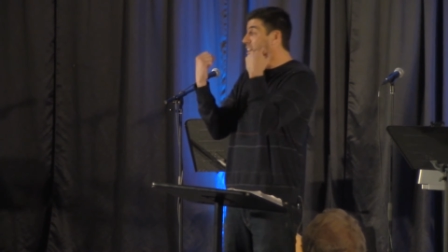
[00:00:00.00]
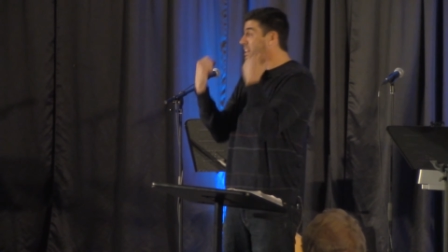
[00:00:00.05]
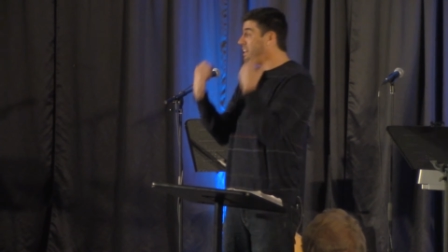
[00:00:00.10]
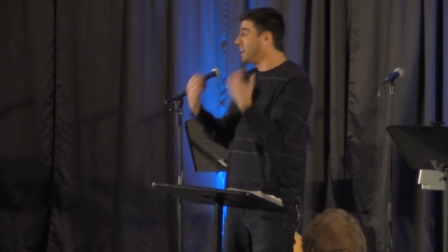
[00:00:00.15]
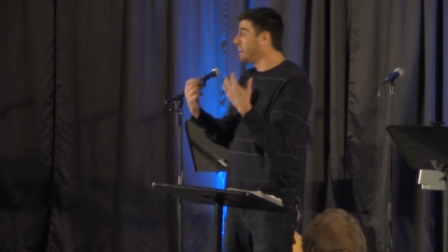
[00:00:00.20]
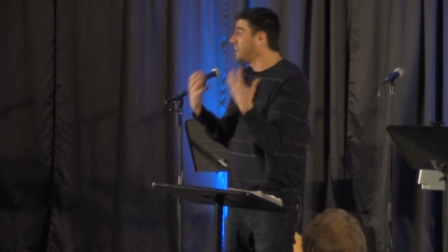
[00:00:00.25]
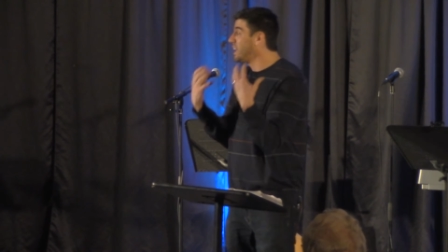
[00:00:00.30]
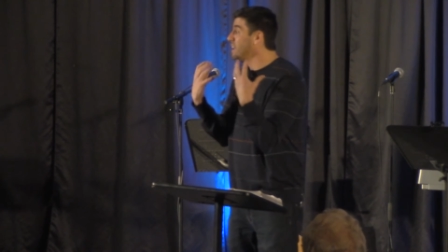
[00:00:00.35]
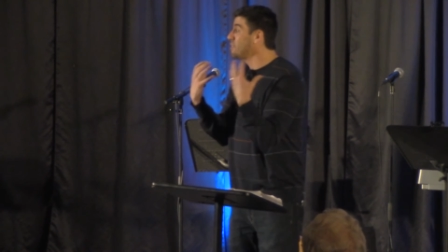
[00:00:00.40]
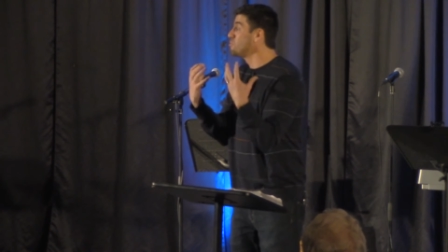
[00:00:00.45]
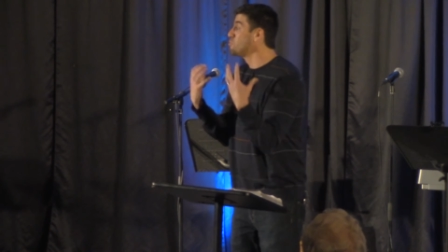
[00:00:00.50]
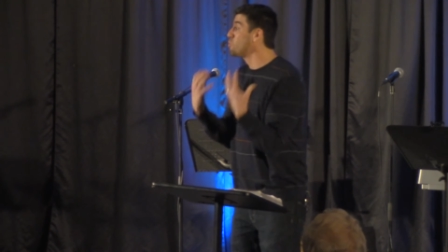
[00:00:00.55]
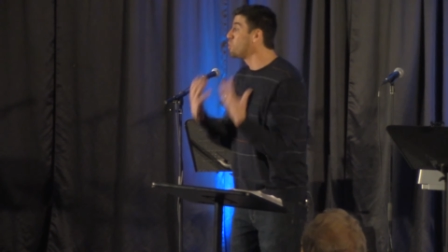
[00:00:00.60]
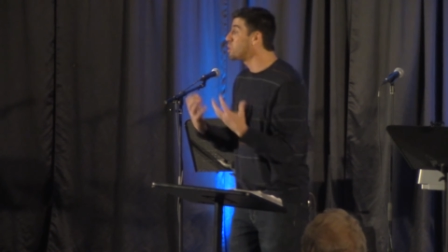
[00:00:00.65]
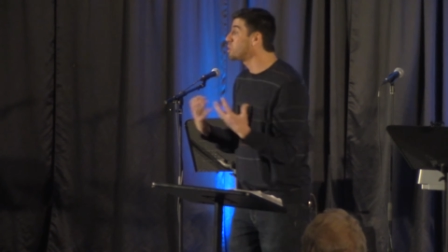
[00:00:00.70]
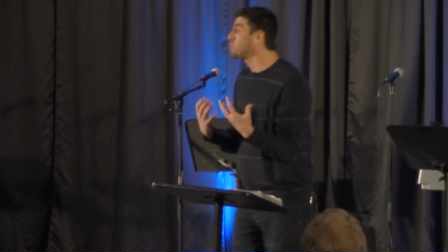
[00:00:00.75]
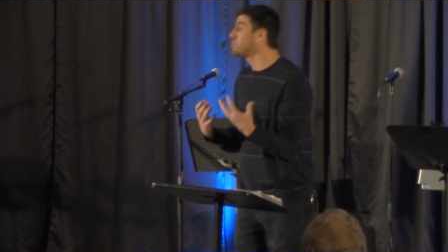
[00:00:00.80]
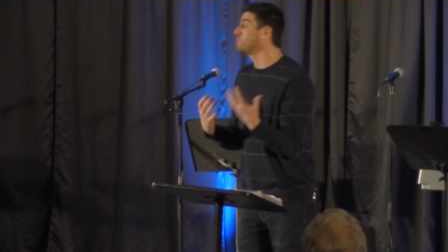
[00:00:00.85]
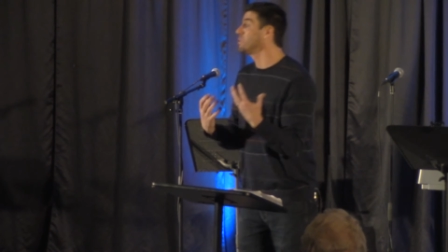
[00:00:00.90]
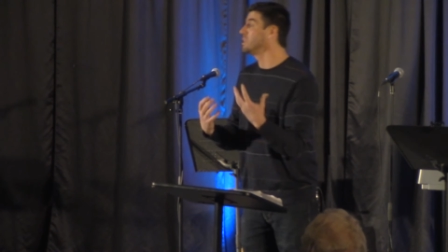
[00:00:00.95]
I can't
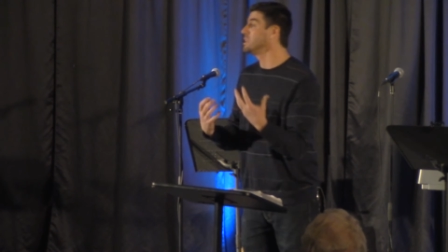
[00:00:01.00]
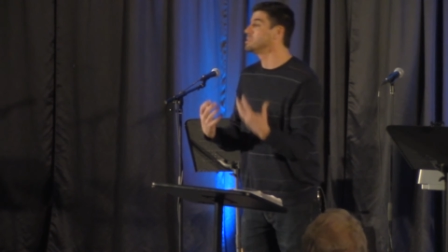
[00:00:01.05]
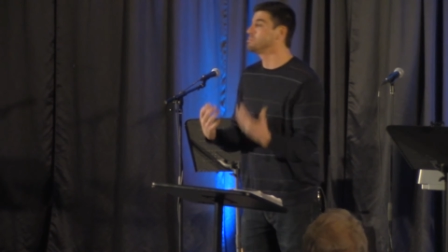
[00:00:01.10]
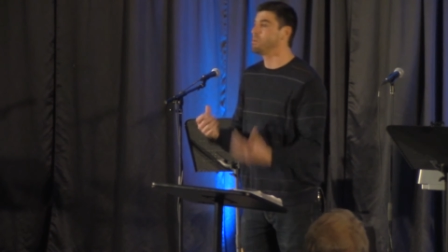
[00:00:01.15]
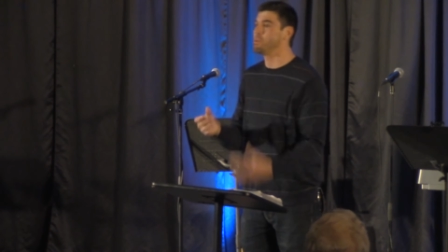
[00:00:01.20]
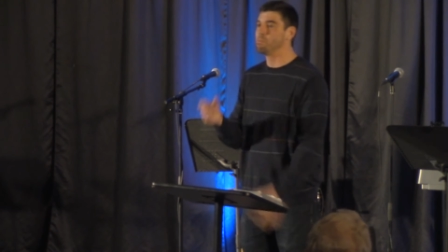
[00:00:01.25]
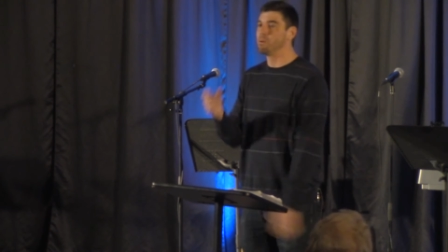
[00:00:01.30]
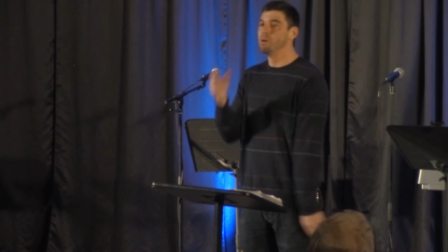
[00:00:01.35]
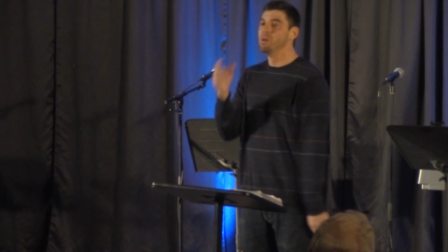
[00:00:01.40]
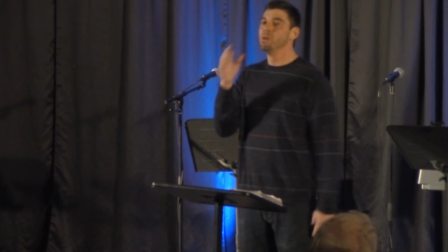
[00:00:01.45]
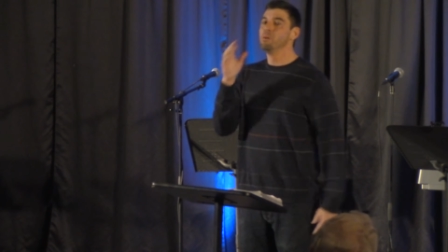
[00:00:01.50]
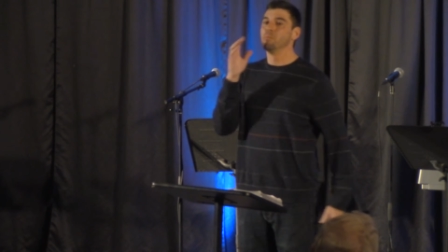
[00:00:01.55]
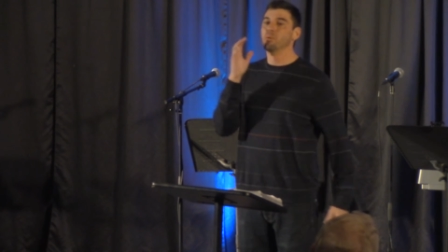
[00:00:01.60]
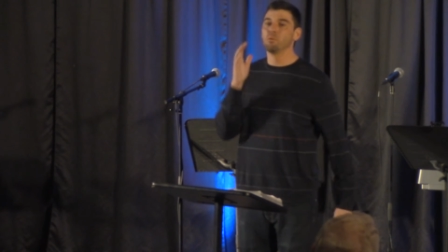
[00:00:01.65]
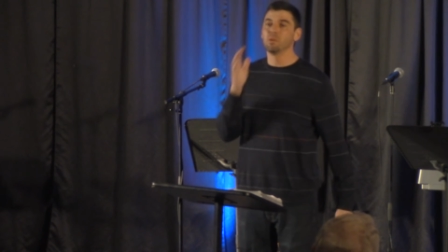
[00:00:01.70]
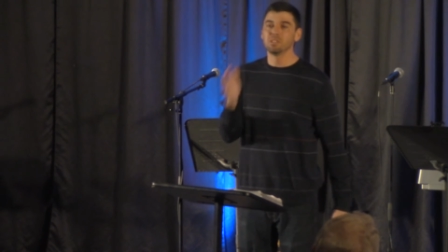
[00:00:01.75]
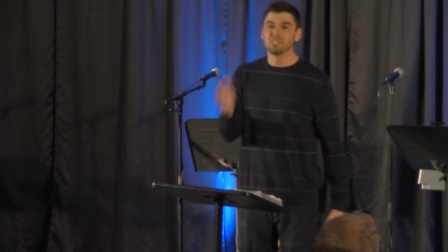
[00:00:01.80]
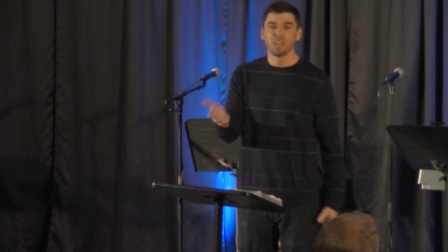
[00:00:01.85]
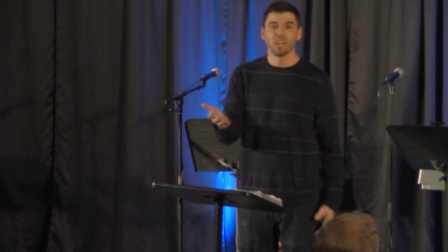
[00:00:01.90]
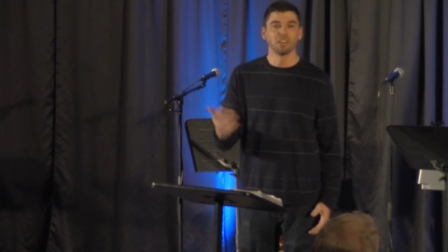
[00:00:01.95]
work with these people. But
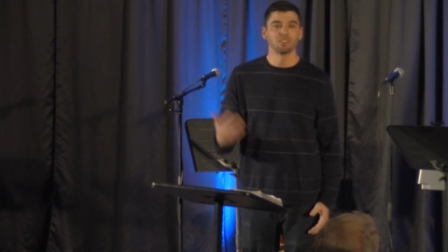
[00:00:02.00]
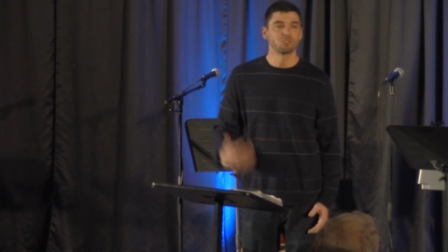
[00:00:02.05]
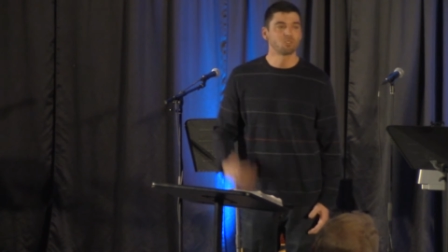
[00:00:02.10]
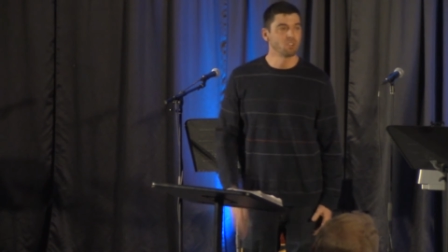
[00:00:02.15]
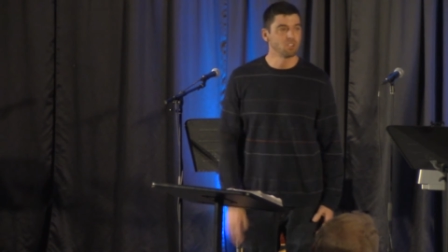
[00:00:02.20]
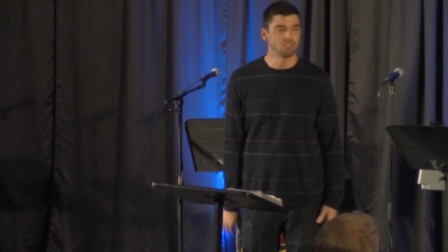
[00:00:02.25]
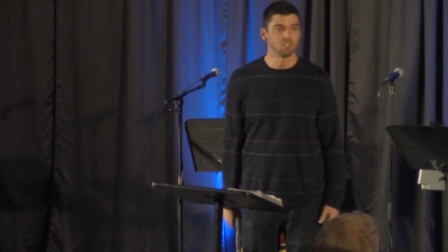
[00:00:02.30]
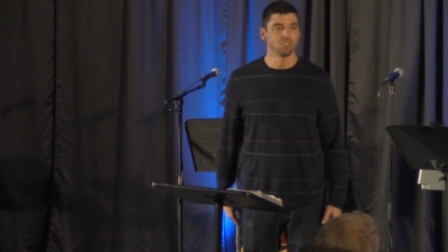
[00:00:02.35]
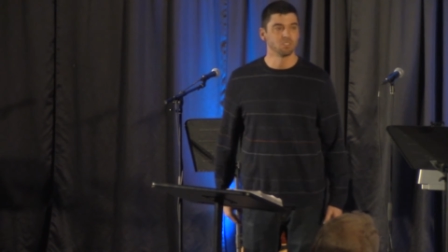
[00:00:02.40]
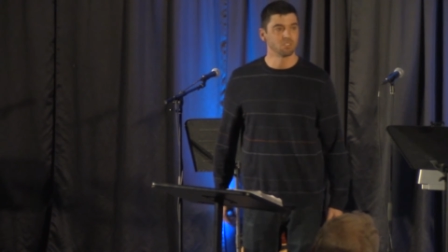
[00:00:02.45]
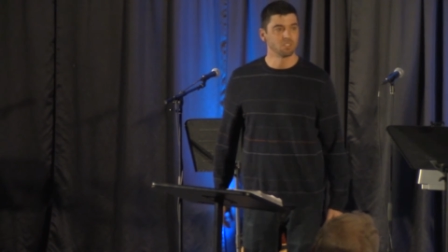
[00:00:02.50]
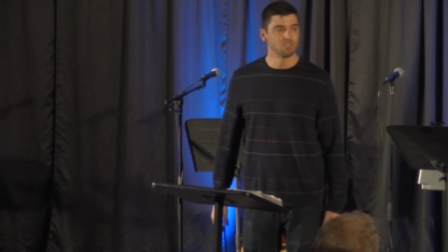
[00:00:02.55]
we say, as Christians,